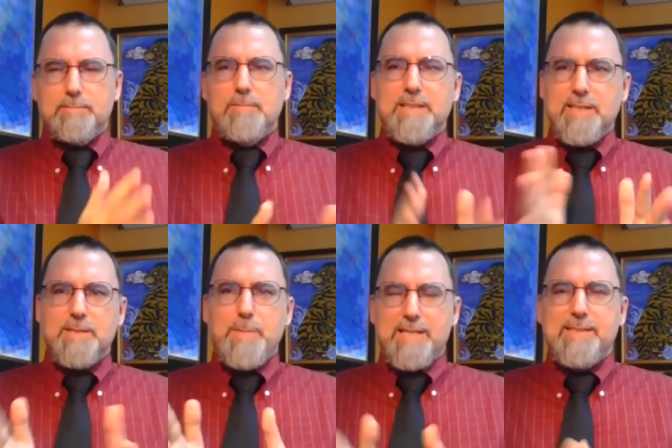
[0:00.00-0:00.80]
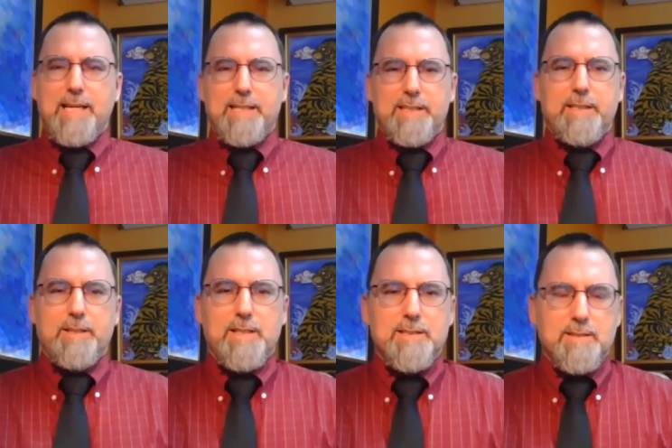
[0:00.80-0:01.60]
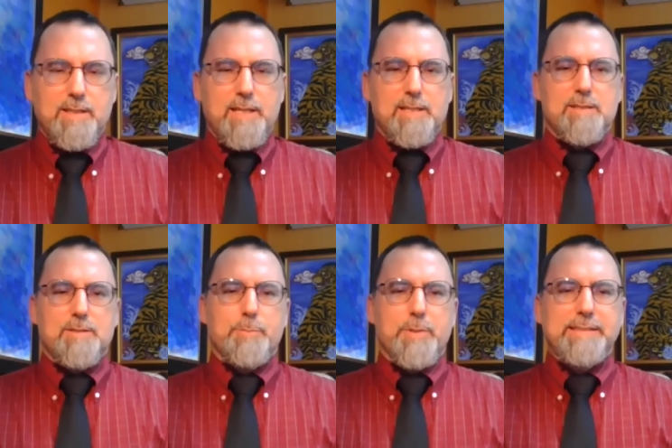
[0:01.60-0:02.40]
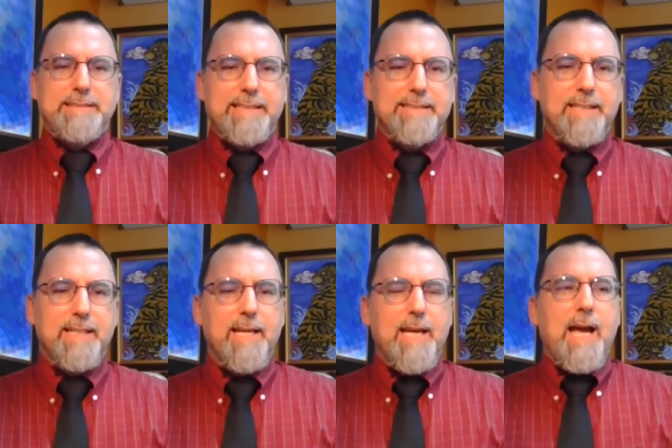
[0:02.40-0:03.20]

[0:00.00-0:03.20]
this is my second year as, as superintendent.